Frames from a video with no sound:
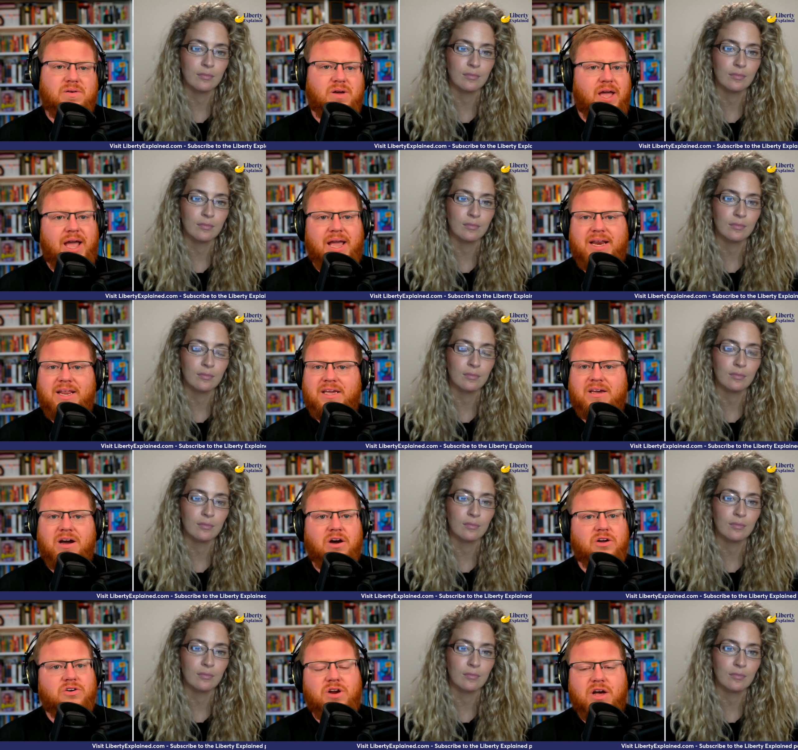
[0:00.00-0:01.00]
Speaker 1: 80
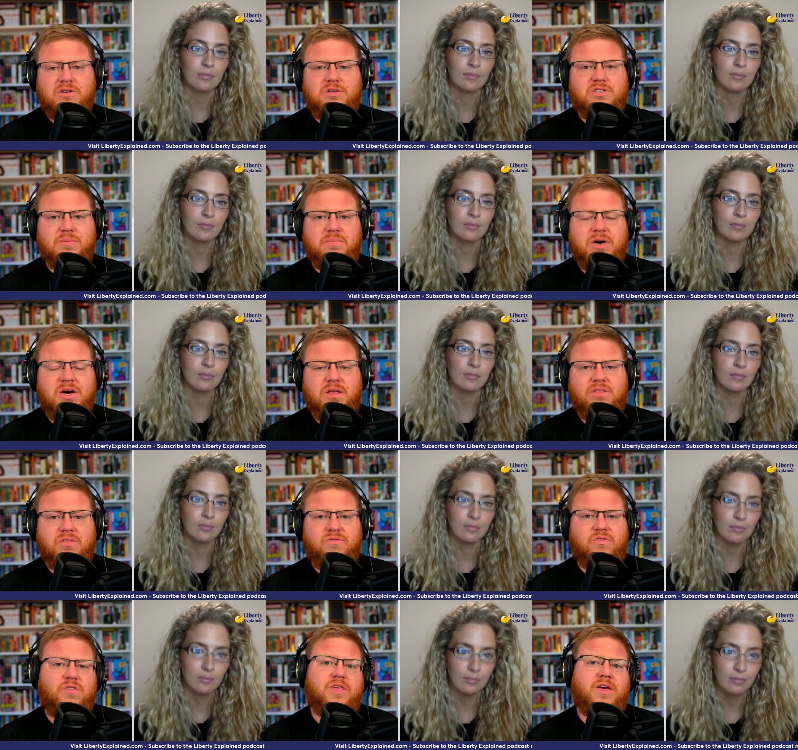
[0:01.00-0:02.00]
100 dollars a month
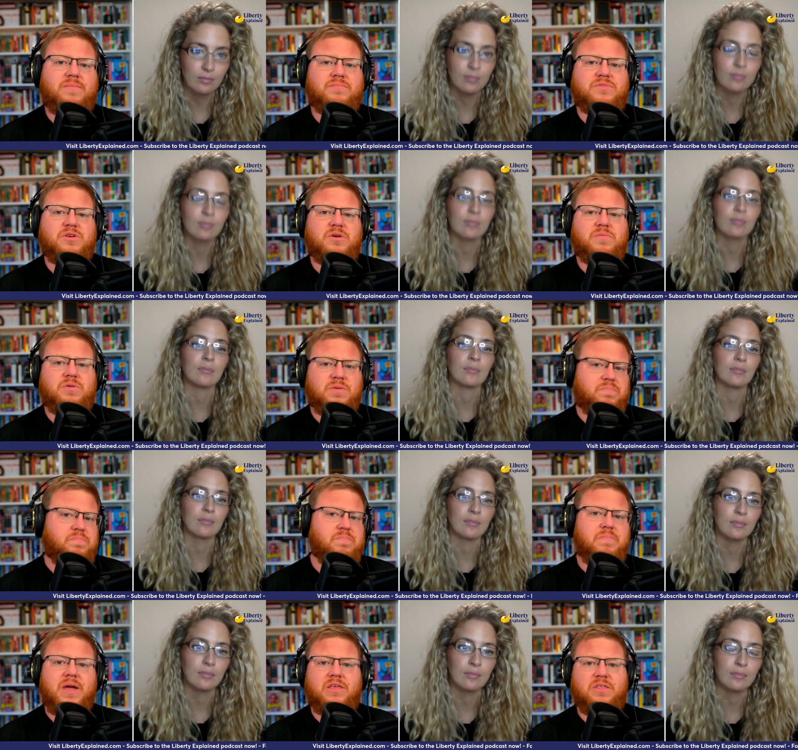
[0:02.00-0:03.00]
for them to
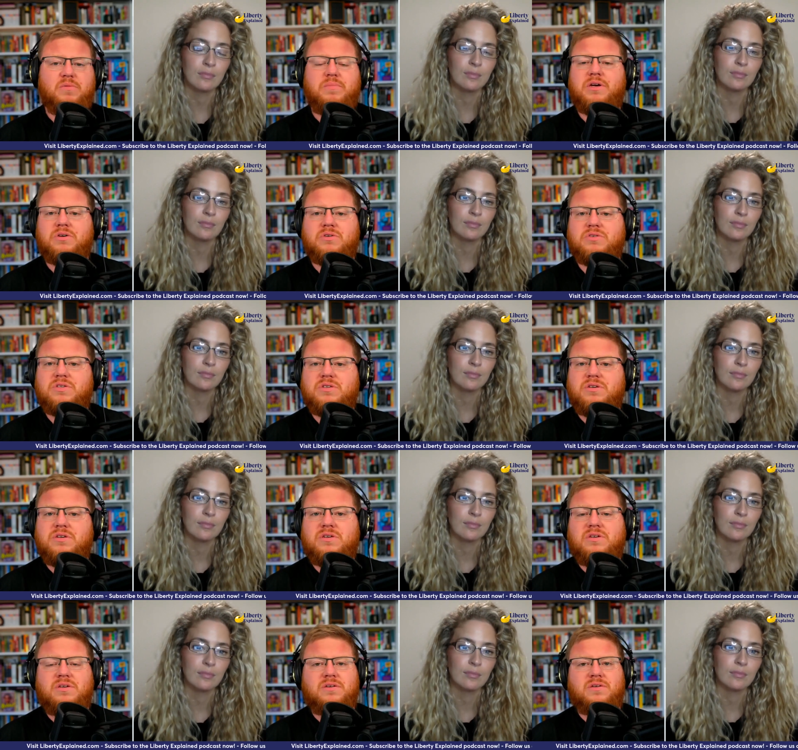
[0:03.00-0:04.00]
make their bills
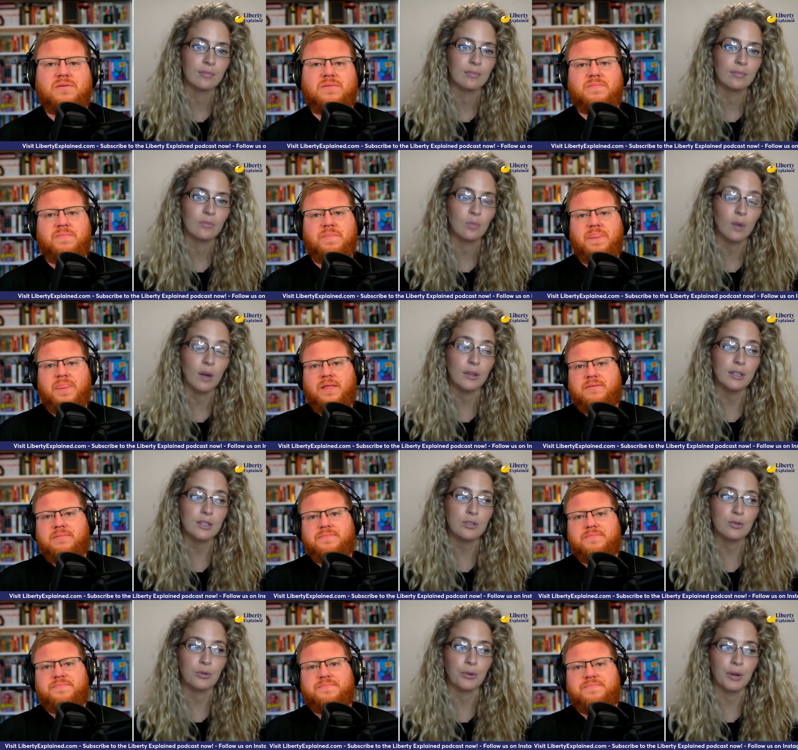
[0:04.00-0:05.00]
Speaker 2: wow
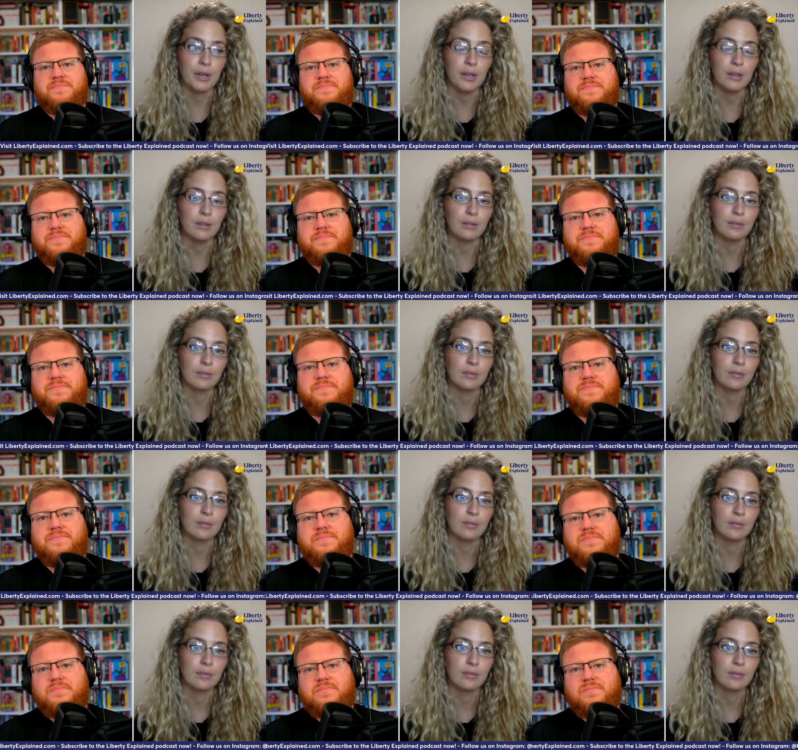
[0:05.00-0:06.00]
that's great
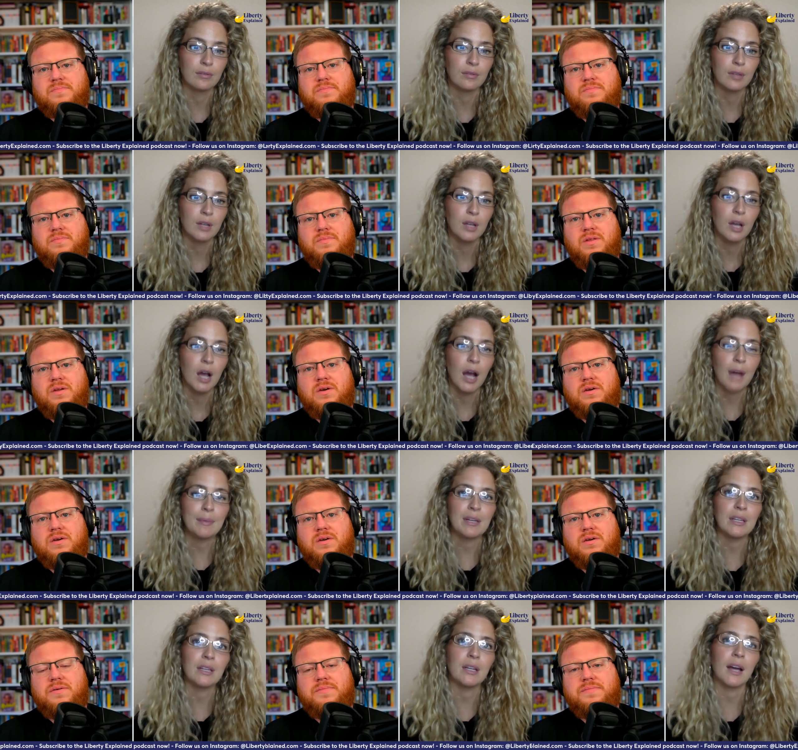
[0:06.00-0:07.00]
i
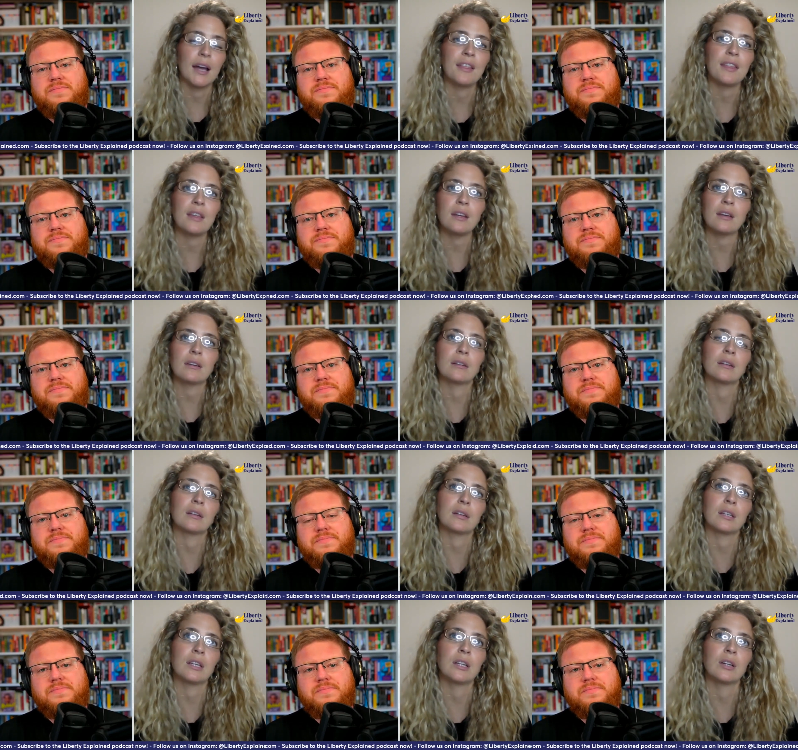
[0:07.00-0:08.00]
mean i think
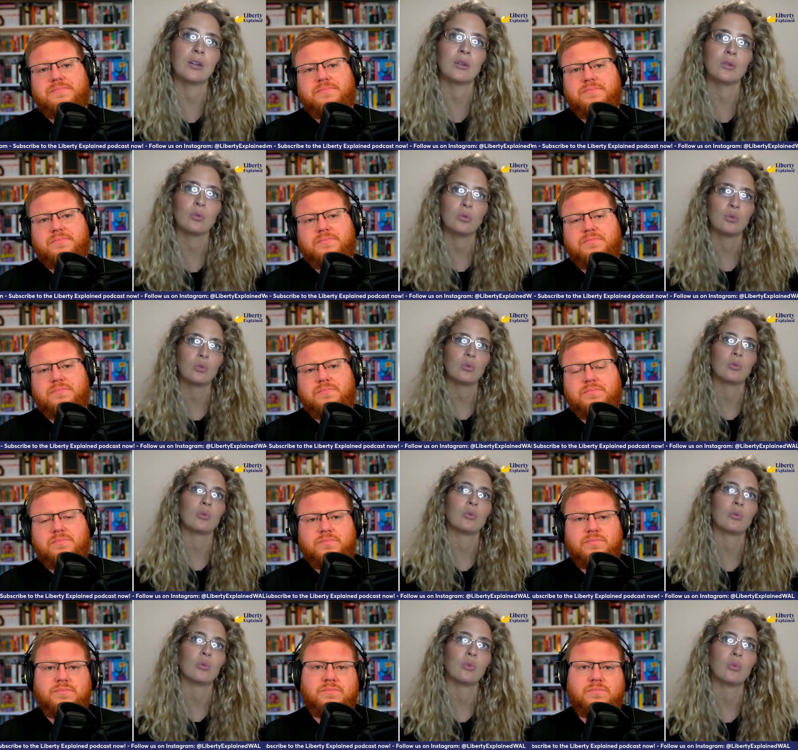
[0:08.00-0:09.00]
you know
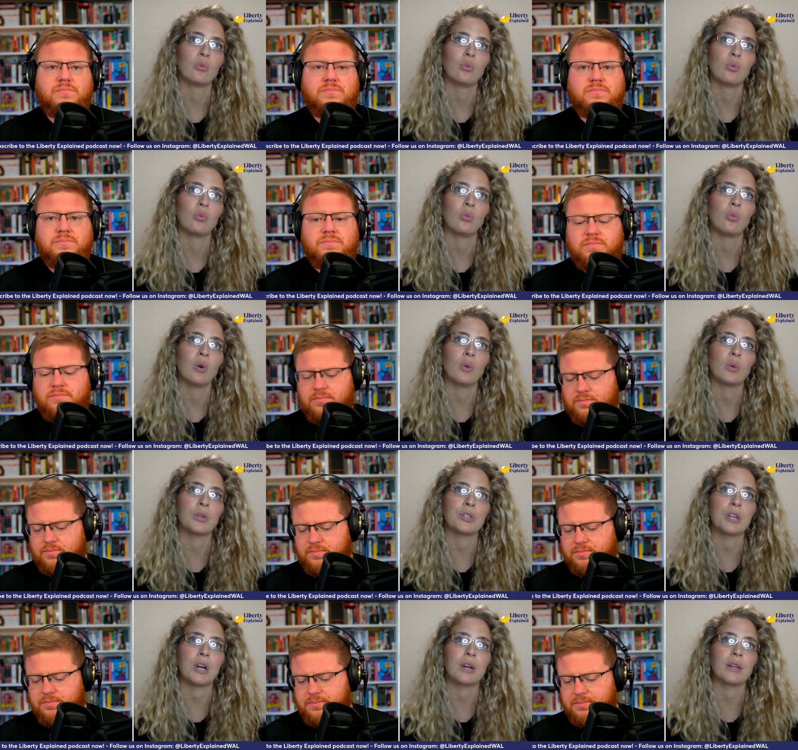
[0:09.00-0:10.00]
what
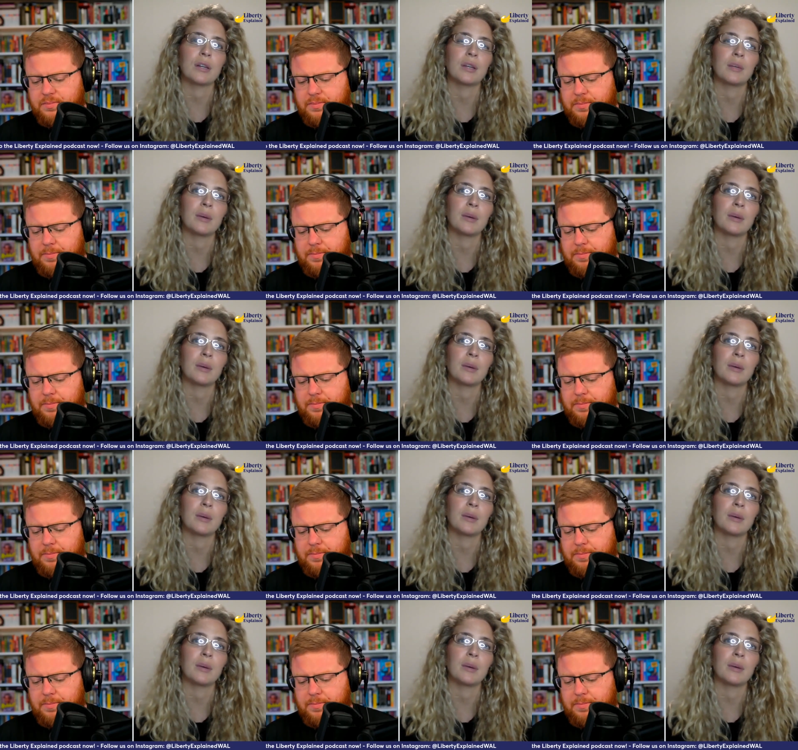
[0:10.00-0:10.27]
we're talking